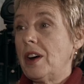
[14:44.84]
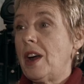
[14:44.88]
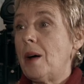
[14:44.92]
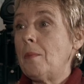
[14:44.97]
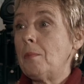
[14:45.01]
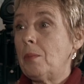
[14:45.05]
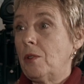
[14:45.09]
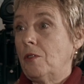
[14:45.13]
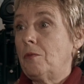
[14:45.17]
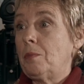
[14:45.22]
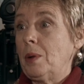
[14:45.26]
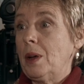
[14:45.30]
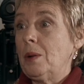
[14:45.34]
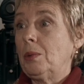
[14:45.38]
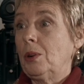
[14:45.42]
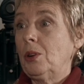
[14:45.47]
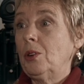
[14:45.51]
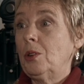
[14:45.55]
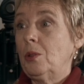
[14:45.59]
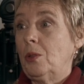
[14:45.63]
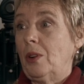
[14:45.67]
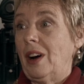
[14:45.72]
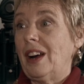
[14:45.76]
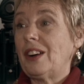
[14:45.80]
a number of people
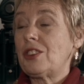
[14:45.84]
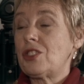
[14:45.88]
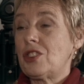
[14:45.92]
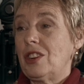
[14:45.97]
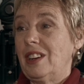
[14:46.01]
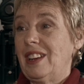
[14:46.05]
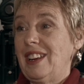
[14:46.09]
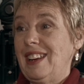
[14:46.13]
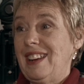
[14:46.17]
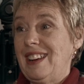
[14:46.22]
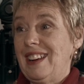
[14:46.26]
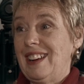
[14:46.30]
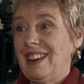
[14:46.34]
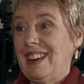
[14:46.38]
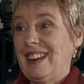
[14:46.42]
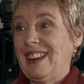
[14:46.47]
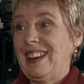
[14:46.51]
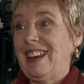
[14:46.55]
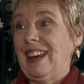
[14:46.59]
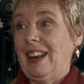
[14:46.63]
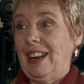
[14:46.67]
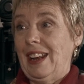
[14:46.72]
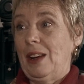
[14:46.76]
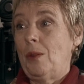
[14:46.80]
who are actually
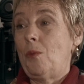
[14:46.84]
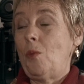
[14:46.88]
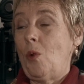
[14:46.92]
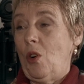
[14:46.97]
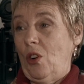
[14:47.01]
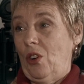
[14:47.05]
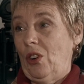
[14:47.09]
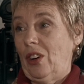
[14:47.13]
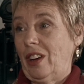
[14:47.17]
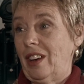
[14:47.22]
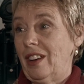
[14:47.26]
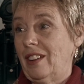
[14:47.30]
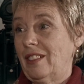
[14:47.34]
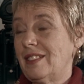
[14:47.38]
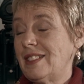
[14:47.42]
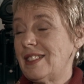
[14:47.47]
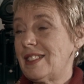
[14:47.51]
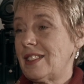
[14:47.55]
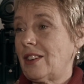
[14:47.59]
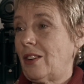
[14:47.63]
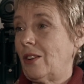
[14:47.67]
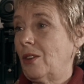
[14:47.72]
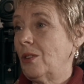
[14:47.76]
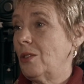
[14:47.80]
getting work.
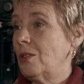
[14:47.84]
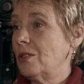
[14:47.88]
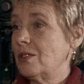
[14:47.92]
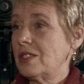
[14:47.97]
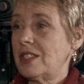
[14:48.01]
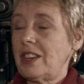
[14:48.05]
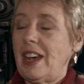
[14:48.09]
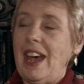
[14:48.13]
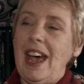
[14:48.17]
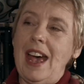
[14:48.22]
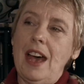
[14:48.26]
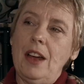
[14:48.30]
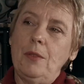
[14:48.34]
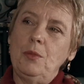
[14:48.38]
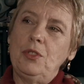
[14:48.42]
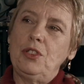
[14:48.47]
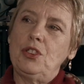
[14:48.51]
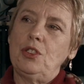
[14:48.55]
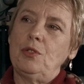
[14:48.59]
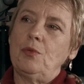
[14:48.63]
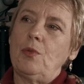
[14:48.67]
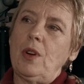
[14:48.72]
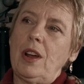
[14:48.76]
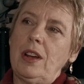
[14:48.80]
So how
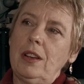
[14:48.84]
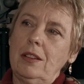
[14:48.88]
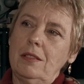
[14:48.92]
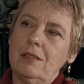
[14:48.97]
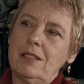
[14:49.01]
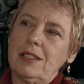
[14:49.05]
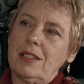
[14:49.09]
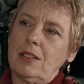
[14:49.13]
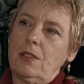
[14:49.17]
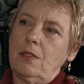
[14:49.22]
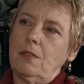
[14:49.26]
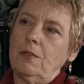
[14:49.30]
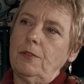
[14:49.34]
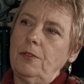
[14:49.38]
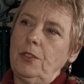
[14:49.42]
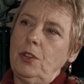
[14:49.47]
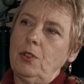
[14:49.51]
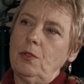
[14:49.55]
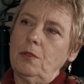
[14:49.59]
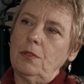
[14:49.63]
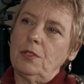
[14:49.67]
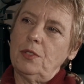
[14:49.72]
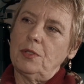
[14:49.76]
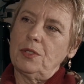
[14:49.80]
would you rate yourself,
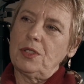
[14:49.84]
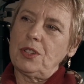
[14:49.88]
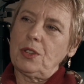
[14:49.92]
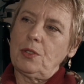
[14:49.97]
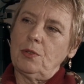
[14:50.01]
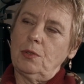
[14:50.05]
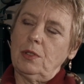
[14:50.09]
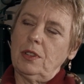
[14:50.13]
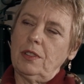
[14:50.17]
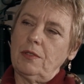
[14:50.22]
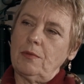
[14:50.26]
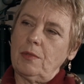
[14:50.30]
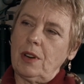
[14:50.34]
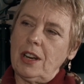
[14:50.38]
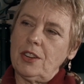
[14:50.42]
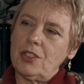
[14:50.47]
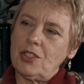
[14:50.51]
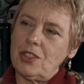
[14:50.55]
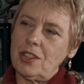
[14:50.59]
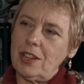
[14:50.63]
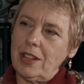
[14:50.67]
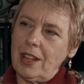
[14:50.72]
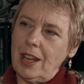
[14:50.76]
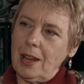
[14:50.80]
your school in relation to